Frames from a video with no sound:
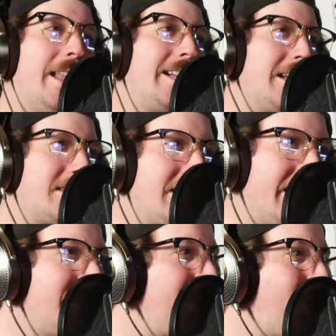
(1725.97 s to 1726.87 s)
Like, let's dig
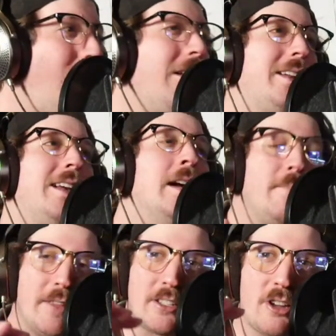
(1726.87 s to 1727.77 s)
into the quality.
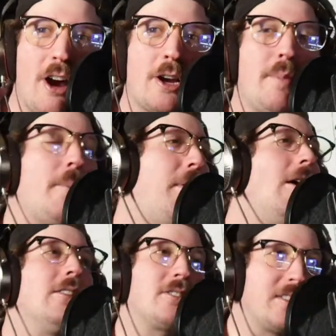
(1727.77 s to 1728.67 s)
Let's talk about
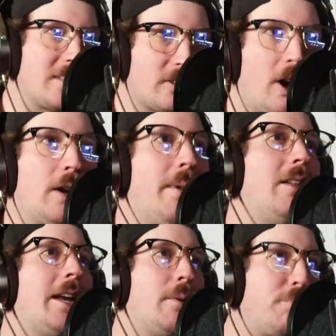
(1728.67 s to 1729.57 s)
polish. Let's talk
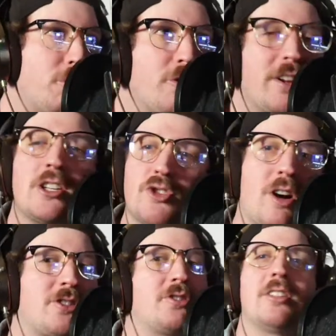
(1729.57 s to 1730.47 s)
about like improving
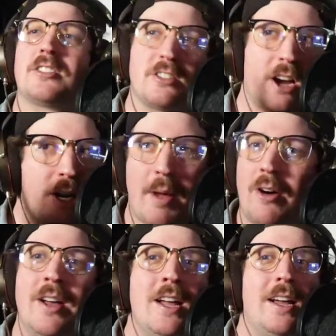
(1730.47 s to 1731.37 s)
structure. Let's talk
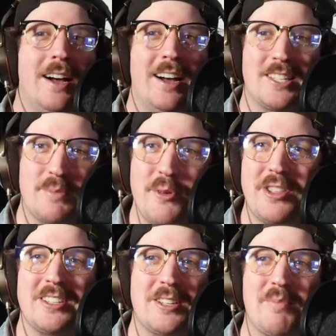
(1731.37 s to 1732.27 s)
about
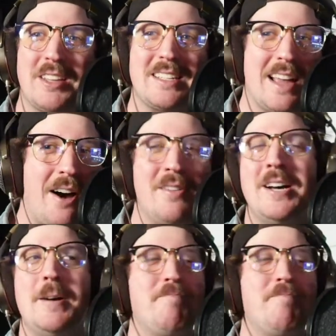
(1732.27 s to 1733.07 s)
smoothing some things out.